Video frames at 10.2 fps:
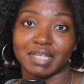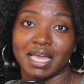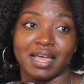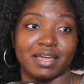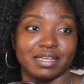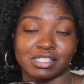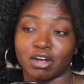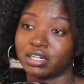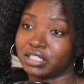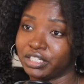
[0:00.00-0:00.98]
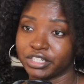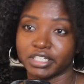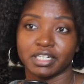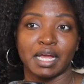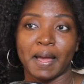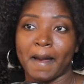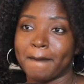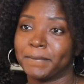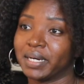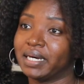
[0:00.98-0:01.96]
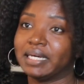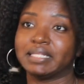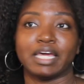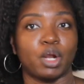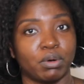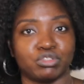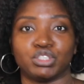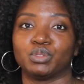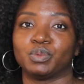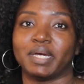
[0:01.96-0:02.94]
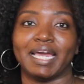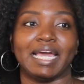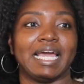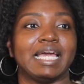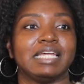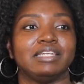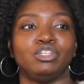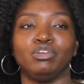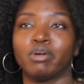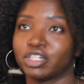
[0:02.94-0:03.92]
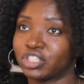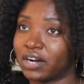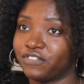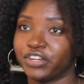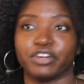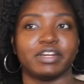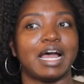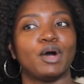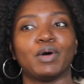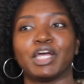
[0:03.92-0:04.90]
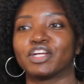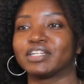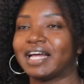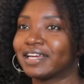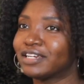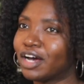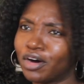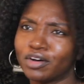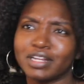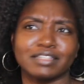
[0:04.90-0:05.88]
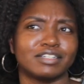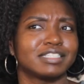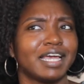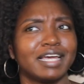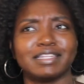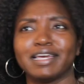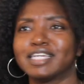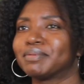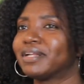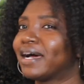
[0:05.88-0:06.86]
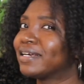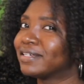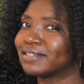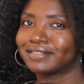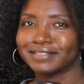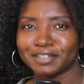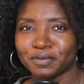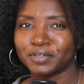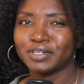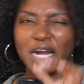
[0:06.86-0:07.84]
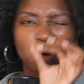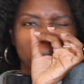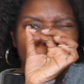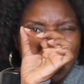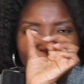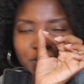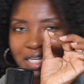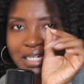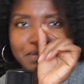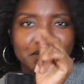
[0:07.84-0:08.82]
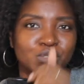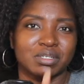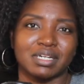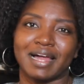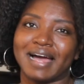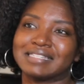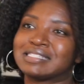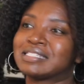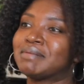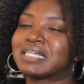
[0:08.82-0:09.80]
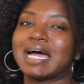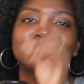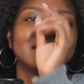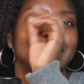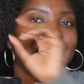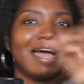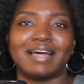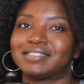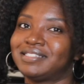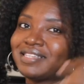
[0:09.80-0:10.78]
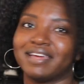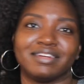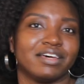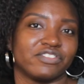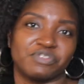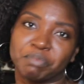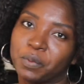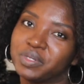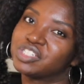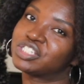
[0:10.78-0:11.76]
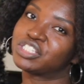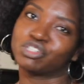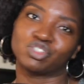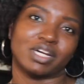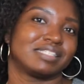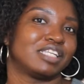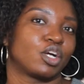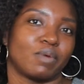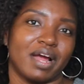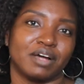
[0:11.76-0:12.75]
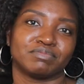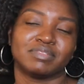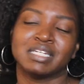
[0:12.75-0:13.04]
And it's hard to hear, but they don't want you. And you are trying to figure it out and you're like, "No, like they're saying things, but like you gotta really read in between the lines and sometimes the lines say enough but we just still try to stick around